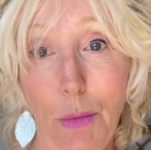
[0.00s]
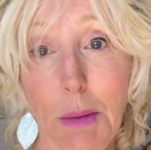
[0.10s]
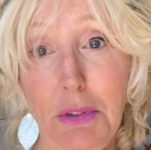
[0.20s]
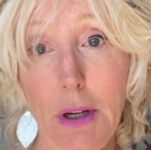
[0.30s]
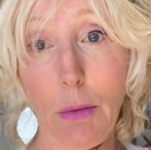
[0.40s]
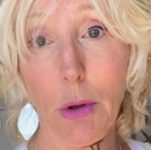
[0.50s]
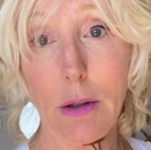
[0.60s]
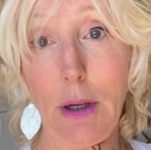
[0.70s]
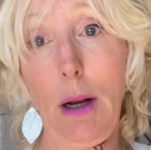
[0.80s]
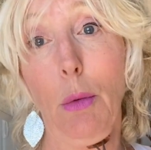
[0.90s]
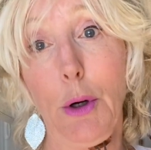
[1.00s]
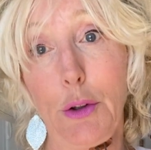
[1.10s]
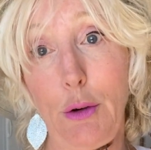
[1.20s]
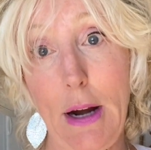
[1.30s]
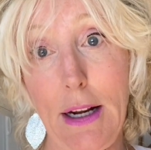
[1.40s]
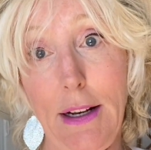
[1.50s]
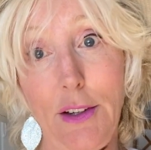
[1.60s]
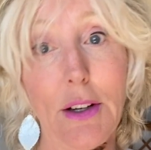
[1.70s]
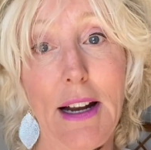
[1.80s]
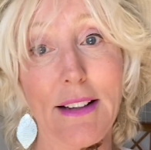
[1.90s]
website worked. It works great, and
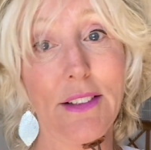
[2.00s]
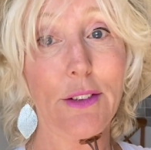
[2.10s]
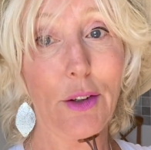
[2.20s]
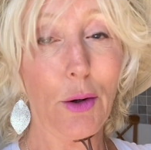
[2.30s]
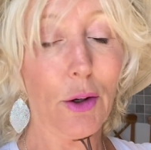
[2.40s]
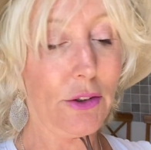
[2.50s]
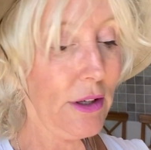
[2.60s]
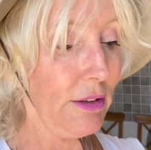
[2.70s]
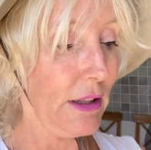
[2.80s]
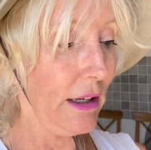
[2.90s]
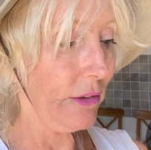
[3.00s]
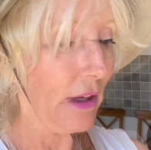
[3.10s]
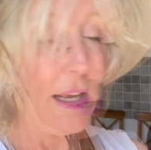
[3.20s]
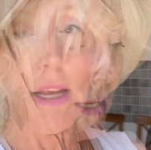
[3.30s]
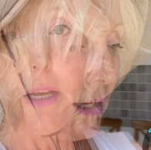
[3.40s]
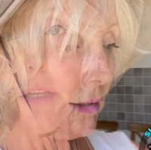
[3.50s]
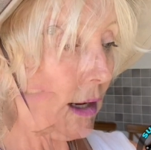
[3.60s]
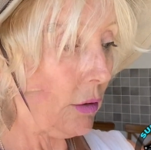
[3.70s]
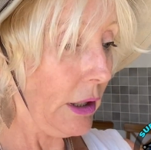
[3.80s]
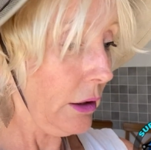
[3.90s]
you can access the course and everything else.
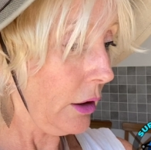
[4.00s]
Now in the